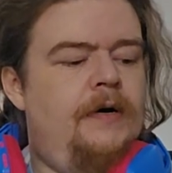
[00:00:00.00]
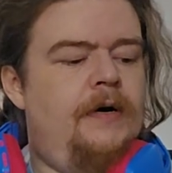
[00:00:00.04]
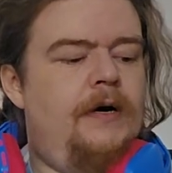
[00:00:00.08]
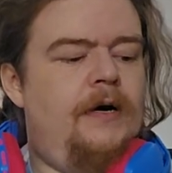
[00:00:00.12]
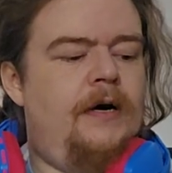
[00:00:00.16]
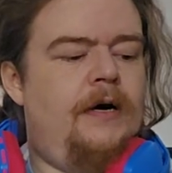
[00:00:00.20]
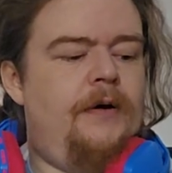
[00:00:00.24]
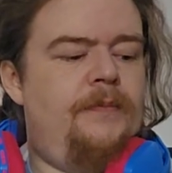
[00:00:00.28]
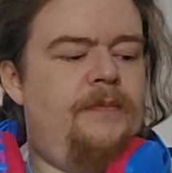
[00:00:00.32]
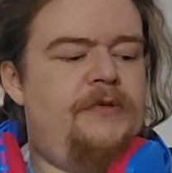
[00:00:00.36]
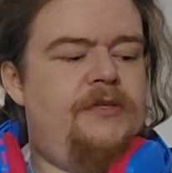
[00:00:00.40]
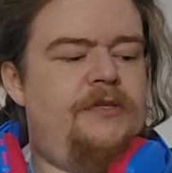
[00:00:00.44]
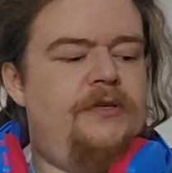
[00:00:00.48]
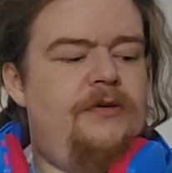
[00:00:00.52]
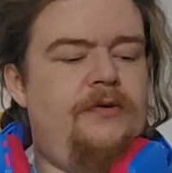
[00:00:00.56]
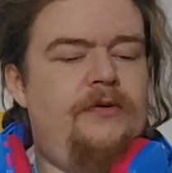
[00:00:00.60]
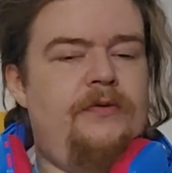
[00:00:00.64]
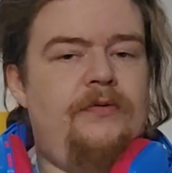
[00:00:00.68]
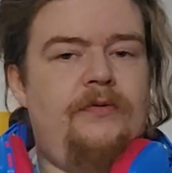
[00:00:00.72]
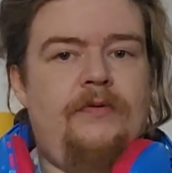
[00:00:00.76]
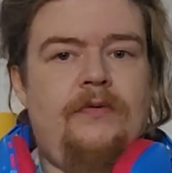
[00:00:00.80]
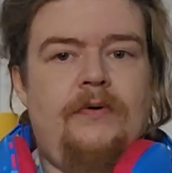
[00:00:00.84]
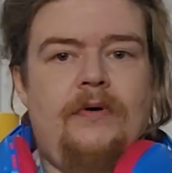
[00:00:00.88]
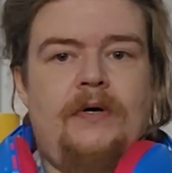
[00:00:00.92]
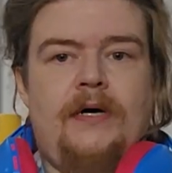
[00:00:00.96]
up
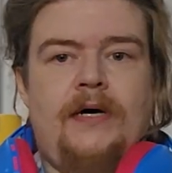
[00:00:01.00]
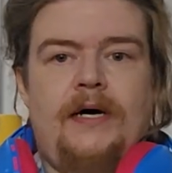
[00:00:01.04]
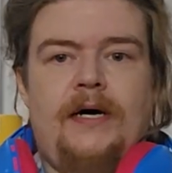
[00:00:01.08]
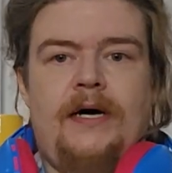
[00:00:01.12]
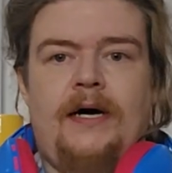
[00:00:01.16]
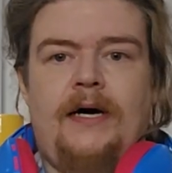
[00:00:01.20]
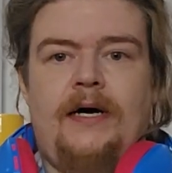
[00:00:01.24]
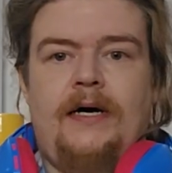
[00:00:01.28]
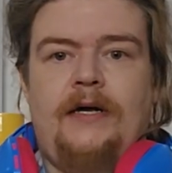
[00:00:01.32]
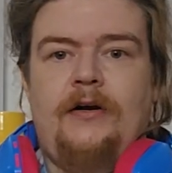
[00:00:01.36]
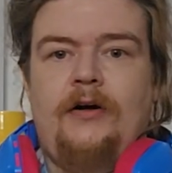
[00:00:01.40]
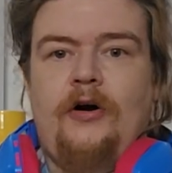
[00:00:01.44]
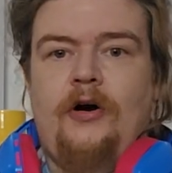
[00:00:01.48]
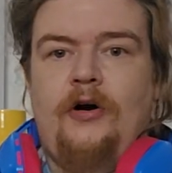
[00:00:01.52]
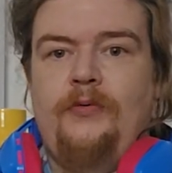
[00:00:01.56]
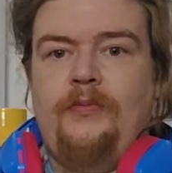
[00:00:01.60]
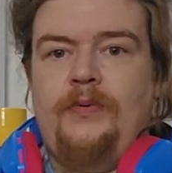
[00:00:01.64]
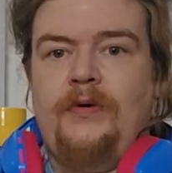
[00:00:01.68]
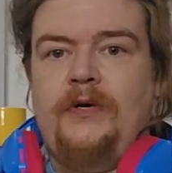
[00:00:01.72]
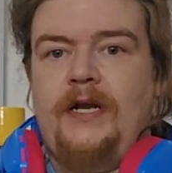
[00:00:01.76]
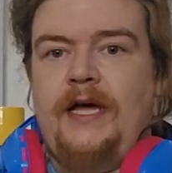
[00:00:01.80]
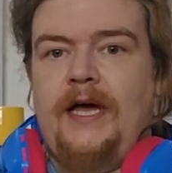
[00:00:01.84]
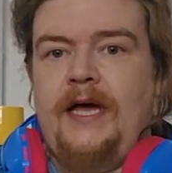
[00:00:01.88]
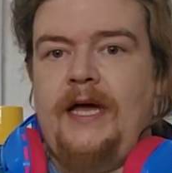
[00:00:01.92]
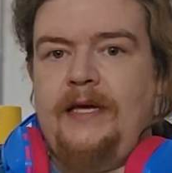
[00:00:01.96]
to an
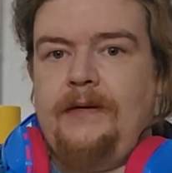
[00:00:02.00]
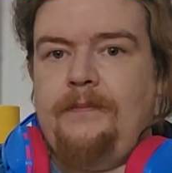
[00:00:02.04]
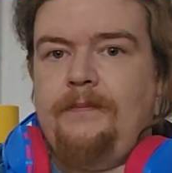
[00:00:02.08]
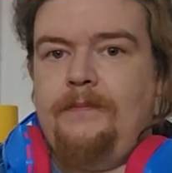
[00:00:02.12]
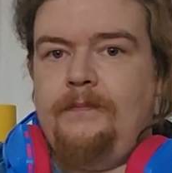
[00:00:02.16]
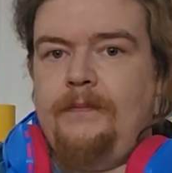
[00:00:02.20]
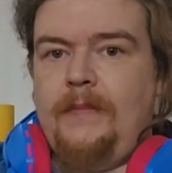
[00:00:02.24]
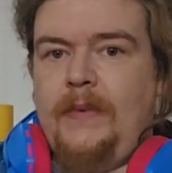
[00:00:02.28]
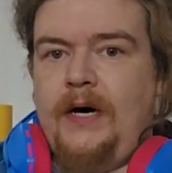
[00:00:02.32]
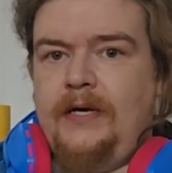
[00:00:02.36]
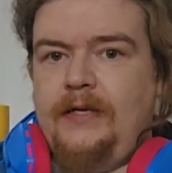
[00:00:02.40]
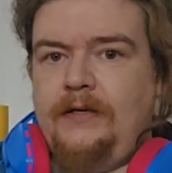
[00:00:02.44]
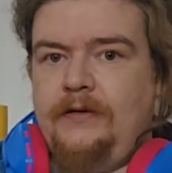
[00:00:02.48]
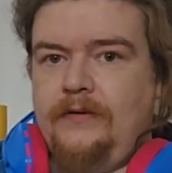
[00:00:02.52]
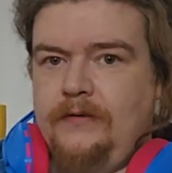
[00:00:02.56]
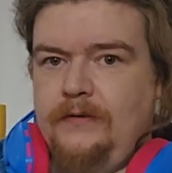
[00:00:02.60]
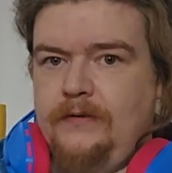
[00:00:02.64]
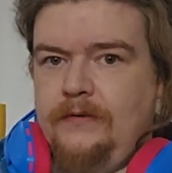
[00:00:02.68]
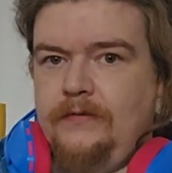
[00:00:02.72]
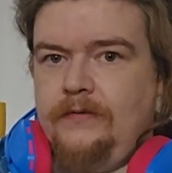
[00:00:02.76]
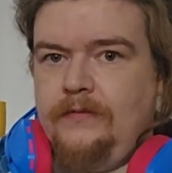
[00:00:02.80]
open A minor